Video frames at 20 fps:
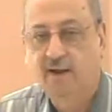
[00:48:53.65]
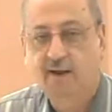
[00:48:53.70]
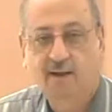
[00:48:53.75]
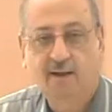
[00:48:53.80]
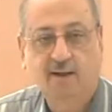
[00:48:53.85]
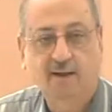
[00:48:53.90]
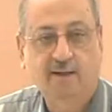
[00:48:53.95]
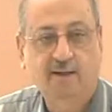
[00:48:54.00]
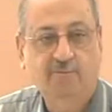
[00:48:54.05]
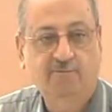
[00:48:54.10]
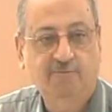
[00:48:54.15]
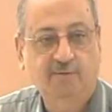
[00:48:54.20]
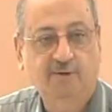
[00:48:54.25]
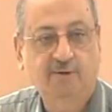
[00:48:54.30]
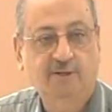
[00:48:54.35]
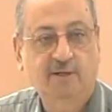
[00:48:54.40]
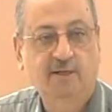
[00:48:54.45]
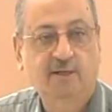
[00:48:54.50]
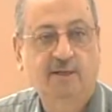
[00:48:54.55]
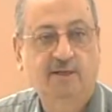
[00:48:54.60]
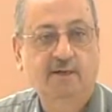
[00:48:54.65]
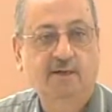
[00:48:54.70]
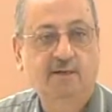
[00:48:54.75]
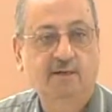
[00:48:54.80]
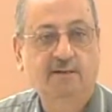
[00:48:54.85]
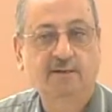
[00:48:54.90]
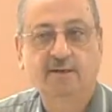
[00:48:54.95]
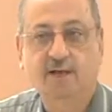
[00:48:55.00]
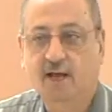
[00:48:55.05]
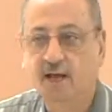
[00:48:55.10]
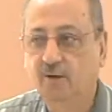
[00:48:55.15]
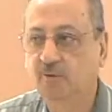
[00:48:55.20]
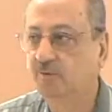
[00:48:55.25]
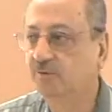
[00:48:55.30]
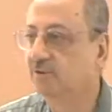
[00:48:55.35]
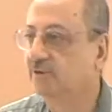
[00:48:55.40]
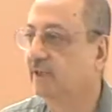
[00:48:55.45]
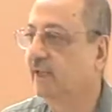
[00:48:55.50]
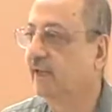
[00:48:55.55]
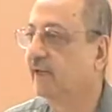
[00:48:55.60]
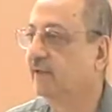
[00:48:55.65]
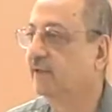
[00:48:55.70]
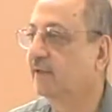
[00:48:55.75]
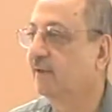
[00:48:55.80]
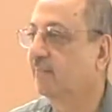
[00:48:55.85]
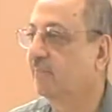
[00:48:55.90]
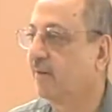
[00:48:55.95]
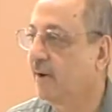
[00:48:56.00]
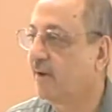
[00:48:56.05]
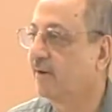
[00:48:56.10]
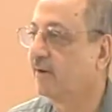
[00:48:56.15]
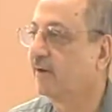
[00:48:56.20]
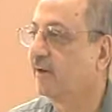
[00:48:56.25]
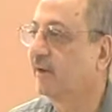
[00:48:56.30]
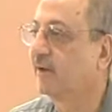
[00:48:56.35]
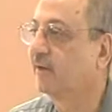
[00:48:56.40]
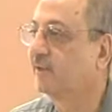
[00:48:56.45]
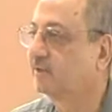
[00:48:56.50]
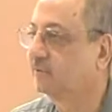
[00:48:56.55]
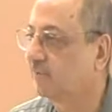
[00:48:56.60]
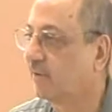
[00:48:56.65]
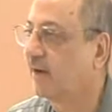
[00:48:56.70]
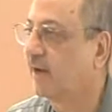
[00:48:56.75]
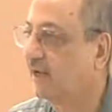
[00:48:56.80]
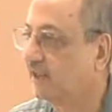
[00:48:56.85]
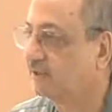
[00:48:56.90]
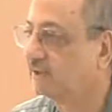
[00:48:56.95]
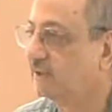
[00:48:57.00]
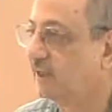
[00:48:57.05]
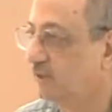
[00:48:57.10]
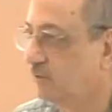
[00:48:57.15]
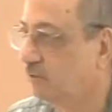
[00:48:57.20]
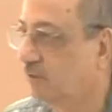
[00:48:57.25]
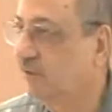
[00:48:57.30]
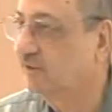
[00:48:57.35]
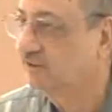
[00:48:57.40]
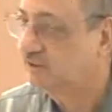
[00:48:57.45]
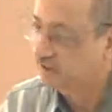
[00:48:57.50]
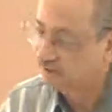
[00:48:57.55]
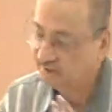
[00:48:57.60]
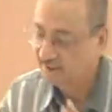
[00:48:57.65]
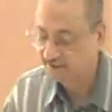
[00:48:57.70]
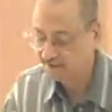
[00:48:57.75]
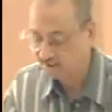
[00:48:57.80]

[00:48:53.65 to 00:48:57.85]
the nouns and the particles for asking question later